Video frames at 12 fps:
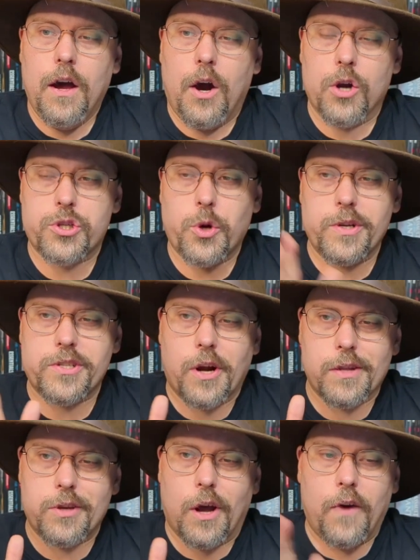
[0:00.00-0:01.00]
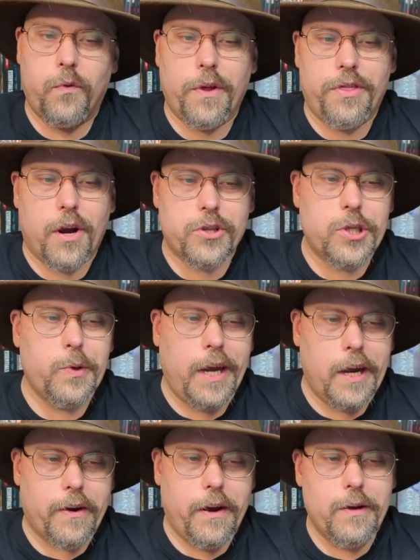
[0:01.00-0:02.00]
Our story starts off with our two
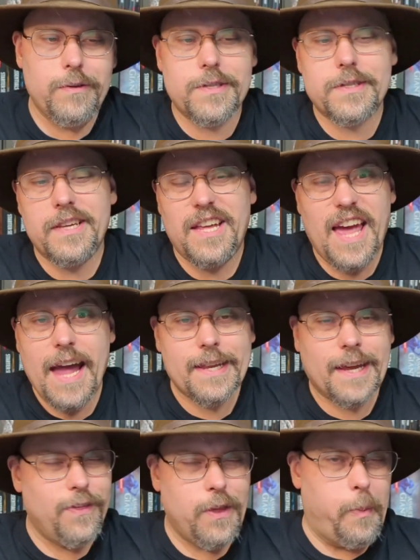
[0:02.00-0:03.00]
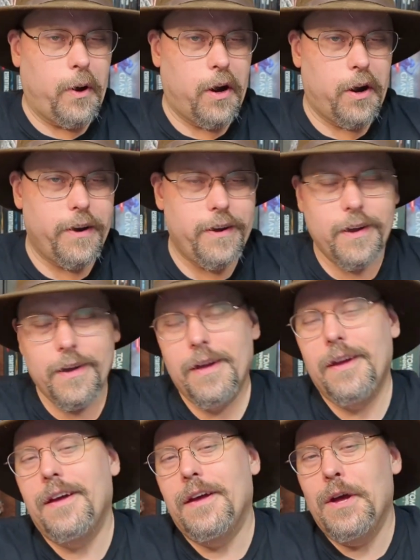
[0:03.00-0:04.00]
heroes, Edgin the Bard,
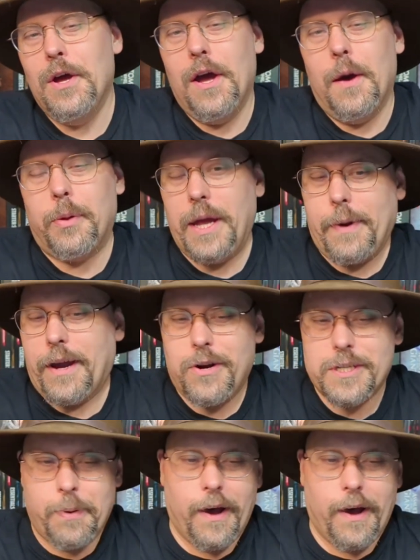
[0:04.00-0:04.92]
played by Chris